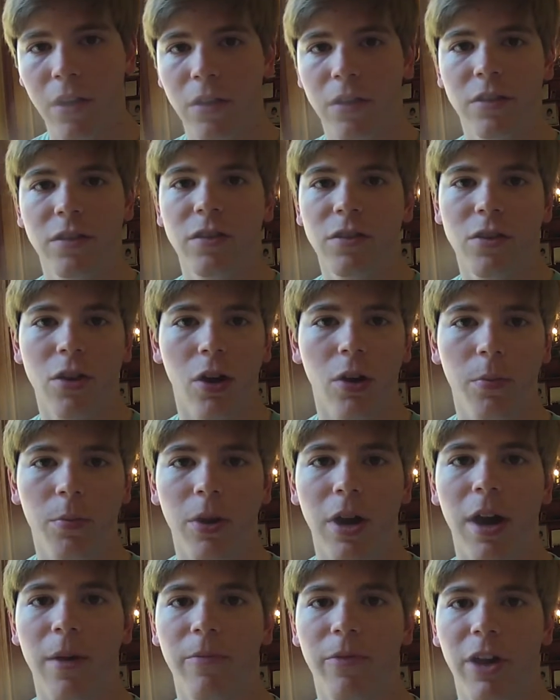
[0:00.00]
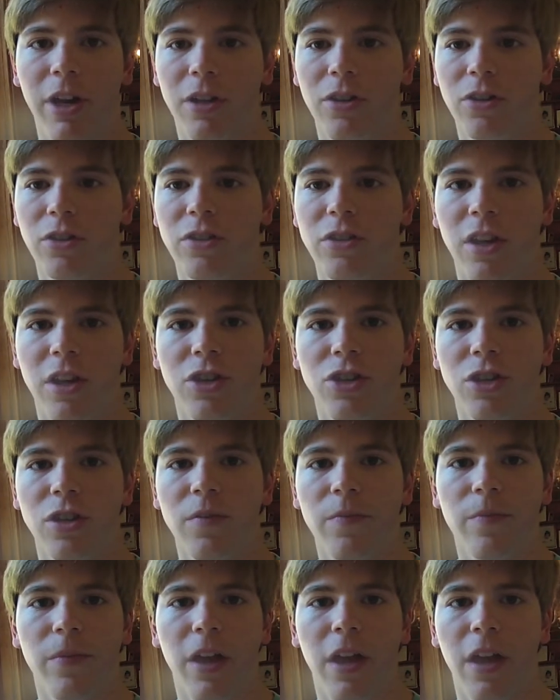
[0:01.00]
This is called prime
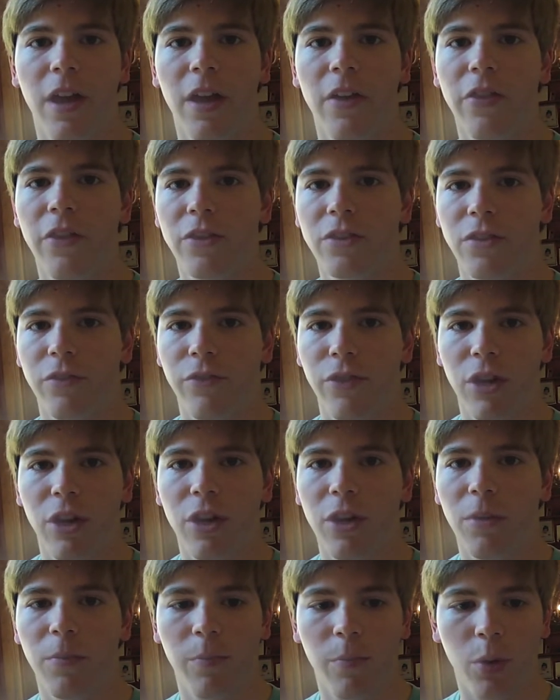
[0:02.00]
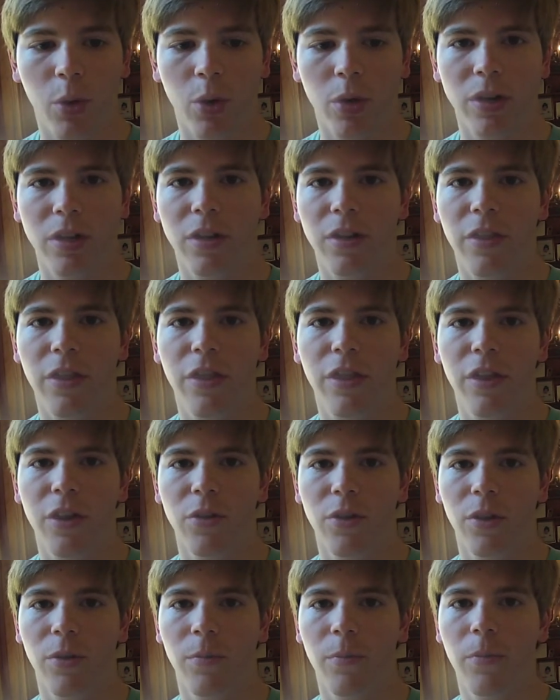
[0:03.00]
factorization, and there's a very important
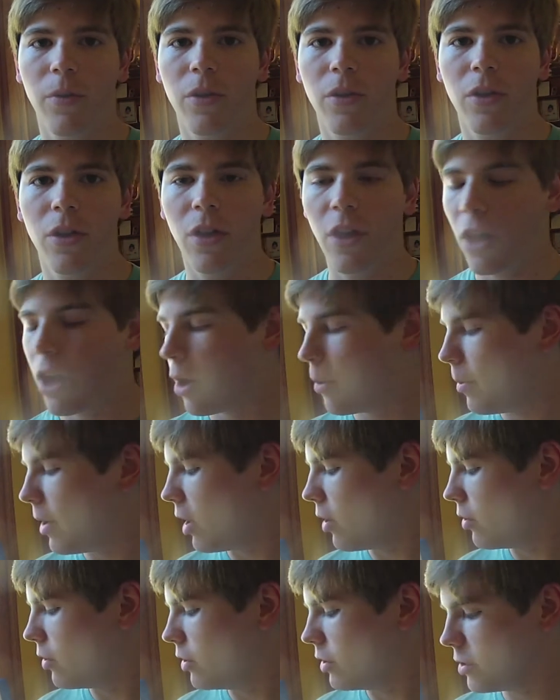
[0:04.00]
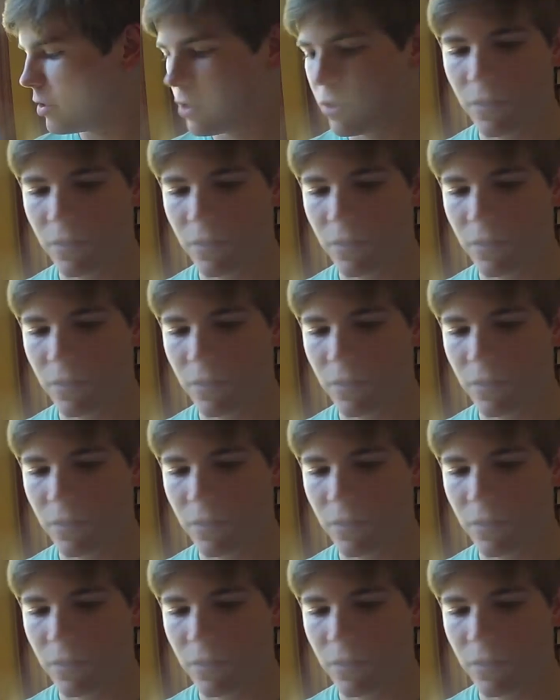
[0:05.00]
theorem about this.